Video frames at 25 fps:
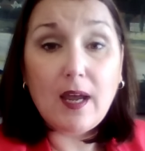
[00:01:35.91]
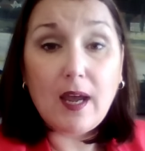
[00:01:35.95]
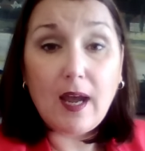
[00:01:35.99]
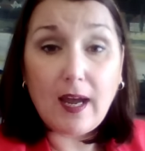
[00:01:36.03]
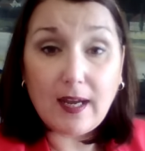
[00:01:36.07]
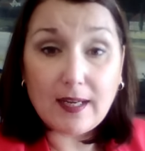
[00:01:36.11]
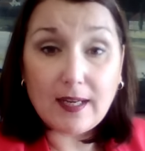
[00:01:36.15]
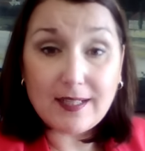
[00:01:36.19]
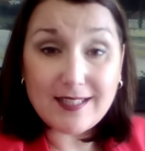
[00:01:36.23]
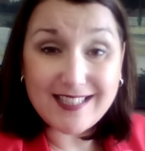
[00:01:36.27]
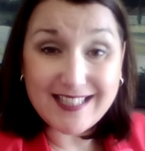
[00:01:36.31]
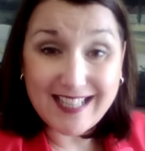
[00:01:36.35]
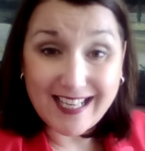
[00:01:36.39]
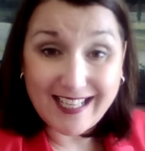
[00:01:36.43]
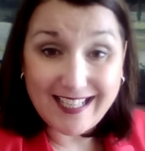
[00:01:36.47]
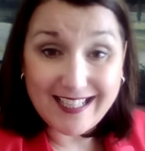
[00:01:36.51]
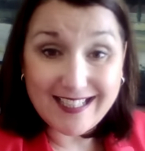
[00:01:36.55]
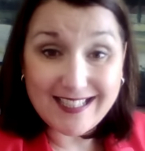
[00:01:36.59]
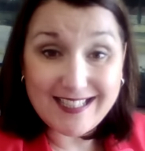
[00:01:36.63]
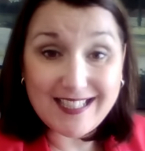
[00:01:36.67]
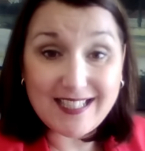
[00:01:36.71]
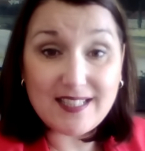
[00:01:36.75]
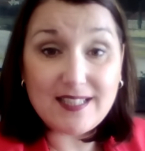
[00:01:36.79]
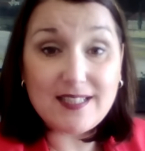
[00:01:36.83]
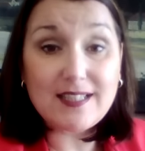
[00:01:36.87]
uh,
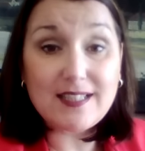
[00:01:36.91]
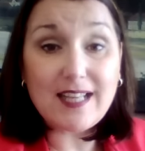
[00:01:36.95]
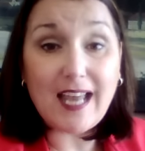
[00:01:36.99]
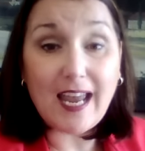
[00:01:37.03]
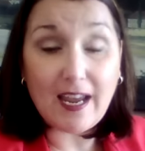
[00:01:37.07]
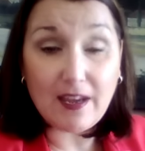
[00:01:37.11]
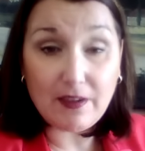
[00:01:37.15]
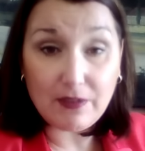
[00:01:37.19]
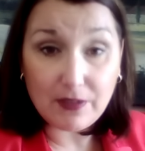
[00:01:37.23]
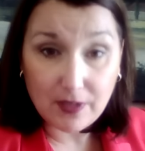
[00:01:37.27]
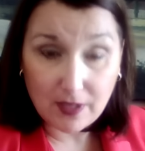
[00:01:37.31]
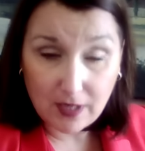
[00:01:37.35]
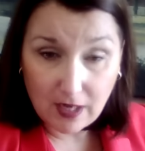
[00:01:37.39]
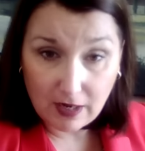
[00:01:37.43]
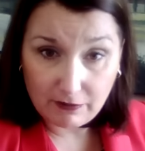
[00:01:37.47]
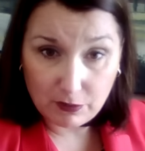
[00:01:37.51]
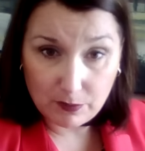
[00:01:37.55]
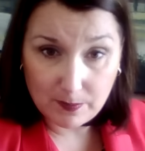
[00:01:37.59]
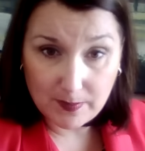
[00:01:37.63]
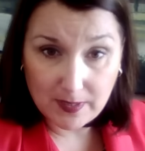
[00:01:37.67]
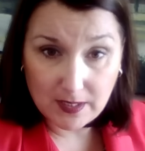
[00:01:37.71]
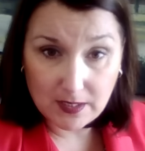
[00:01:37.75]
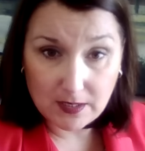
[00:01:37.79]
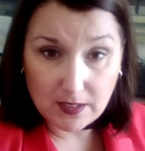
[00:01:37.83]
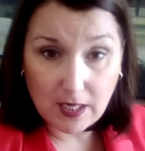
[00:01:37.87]
scientists, and the
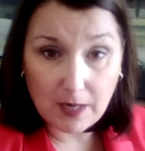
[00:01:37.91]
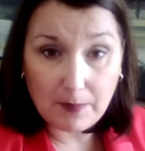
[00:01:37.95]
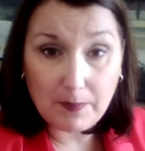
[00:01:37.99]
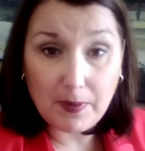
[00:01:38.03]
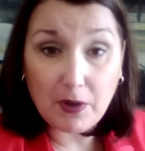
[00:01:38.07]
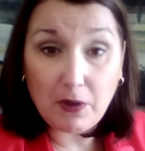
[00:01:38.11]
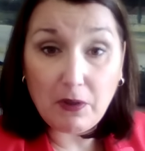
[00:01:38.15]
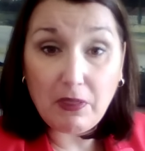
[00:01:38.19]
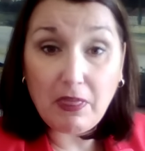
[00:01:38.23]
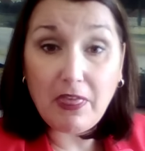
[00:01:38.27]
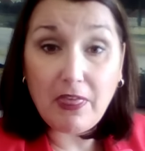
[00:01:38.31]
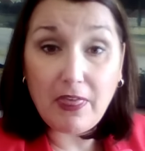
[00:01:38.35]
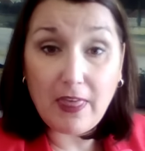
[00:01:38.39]
government about